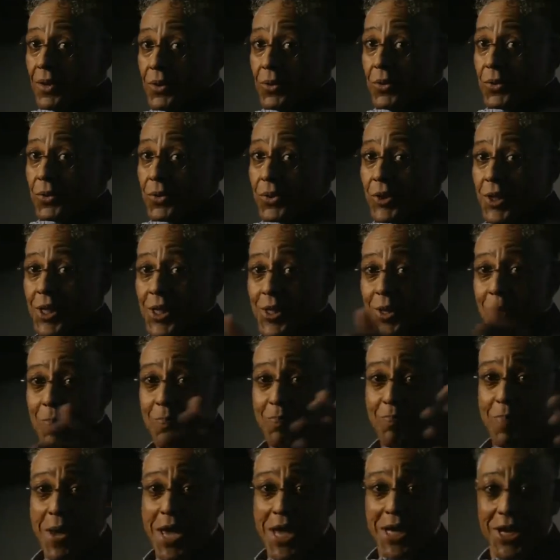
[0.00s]
you see the
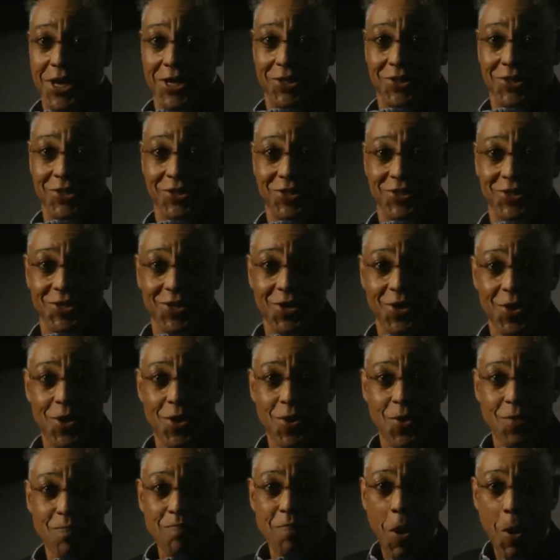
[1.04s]
biggest,
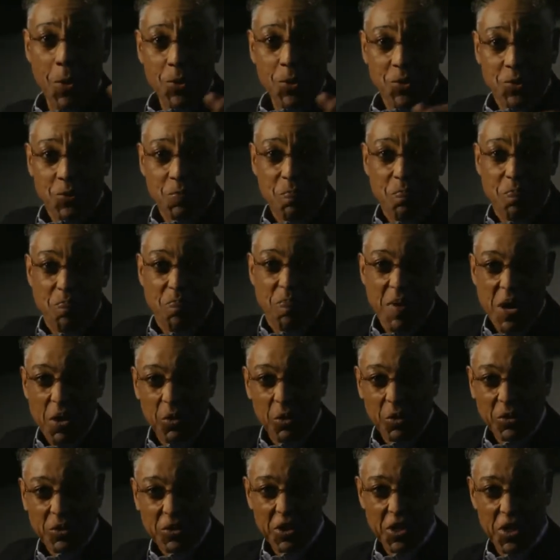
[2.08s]
most
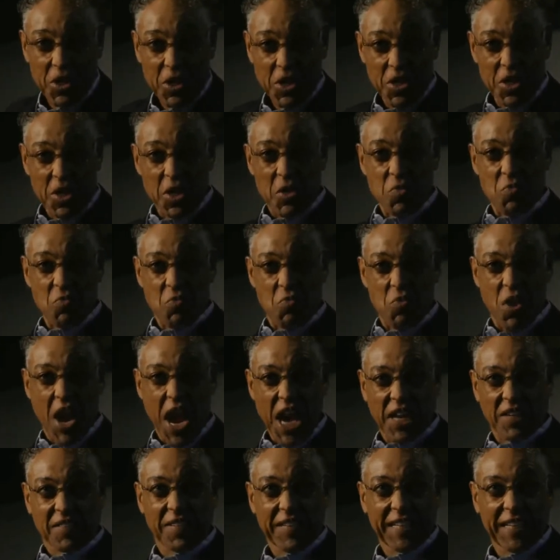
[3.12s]
built,
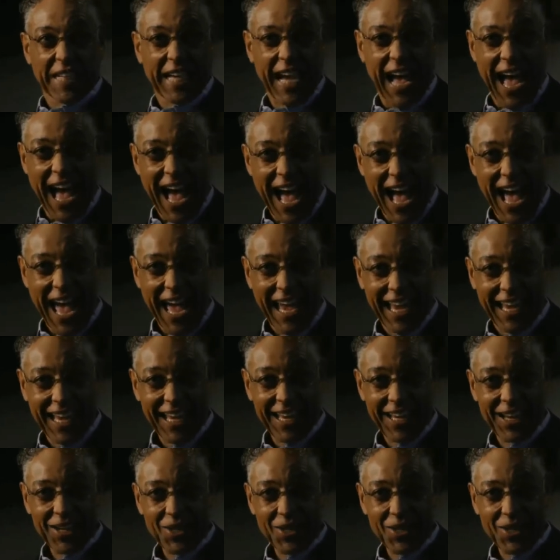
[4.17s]
erect guy.